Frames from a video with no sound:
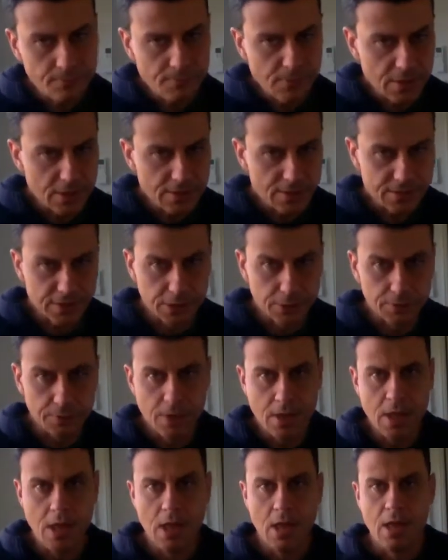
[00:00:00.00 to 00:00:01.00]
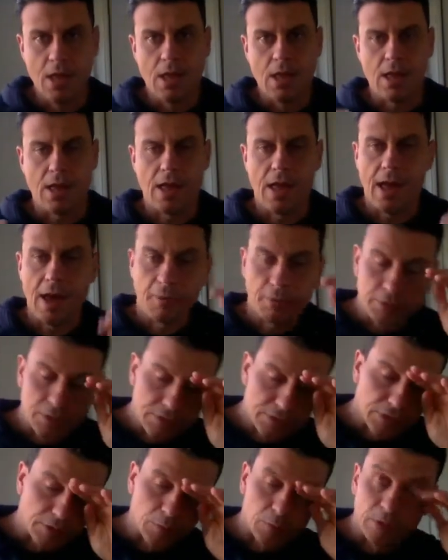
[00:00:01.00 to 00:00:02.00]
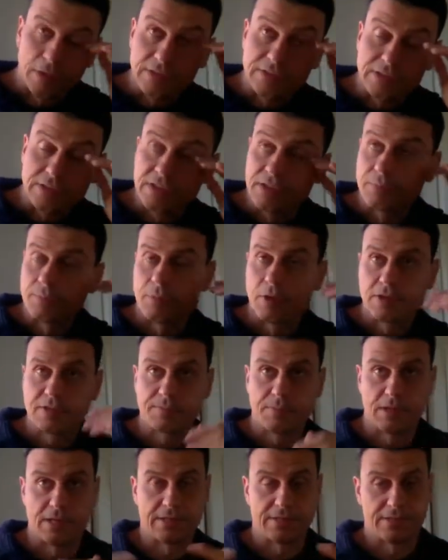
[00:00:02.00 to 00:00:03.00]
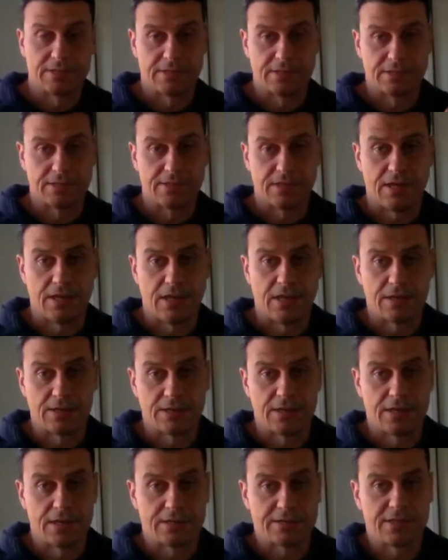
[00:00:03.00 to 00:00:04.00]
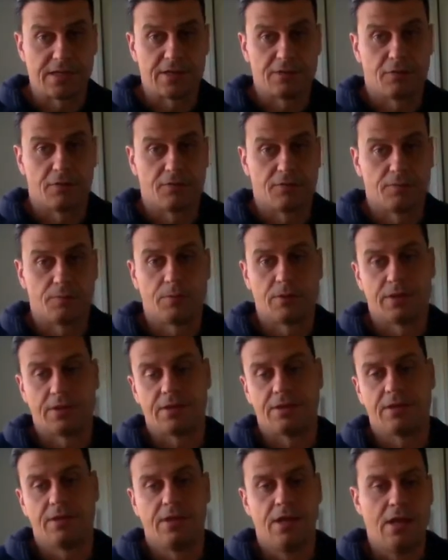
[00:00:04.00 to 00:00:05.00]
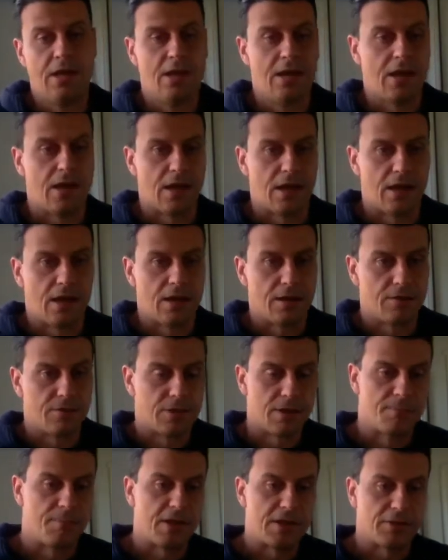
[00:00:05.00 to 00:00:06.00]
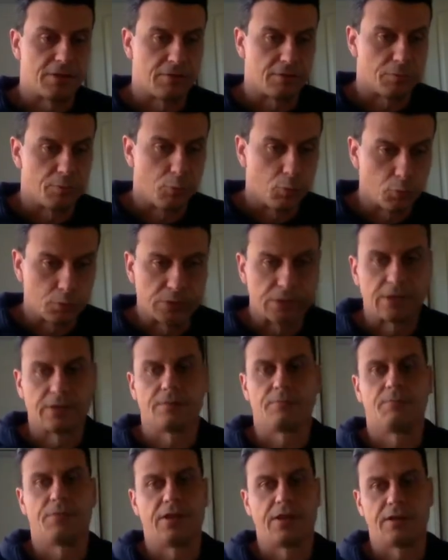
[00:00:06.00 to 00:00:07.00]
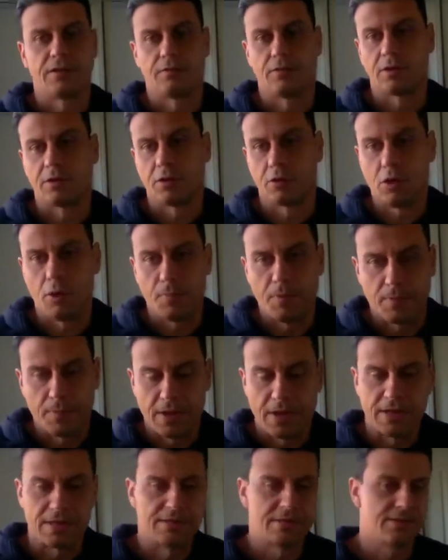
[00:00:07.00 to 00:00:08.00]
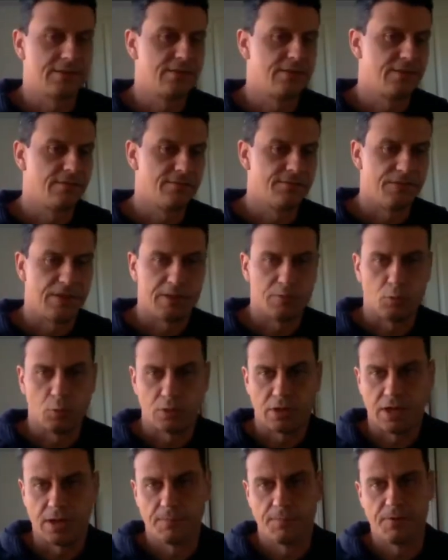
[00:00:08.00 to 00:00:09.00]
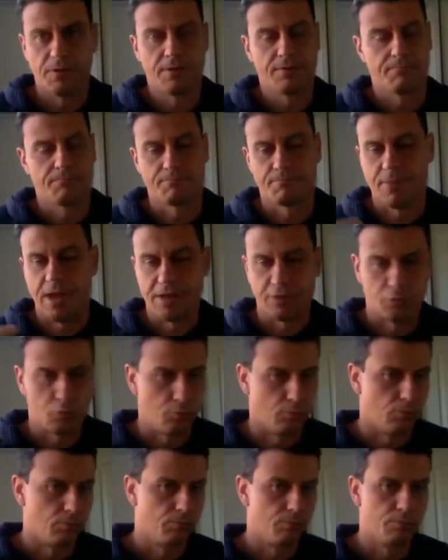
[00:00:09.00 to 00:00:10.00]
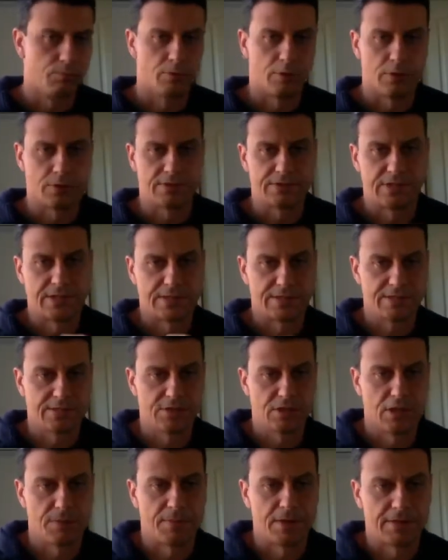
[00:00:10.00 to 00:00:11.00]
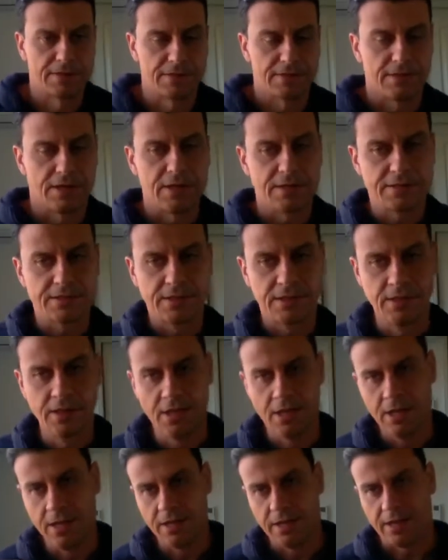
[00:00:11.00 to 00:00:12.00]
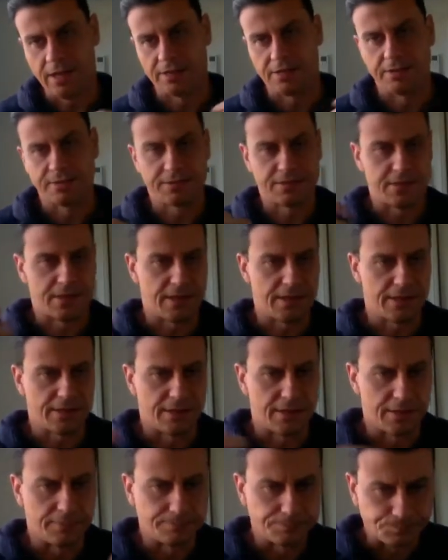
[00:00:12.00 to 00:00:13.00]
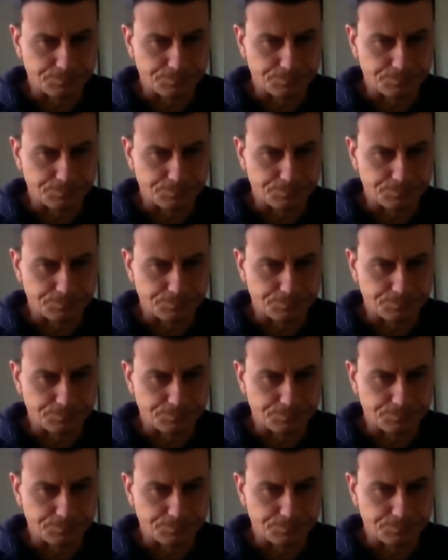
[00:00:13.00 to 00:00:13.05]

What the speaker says: So how it usually works is that most places they start off with their monthly reporting being like a copy-paste, VLOOKUP, manual process type exercise, and it's a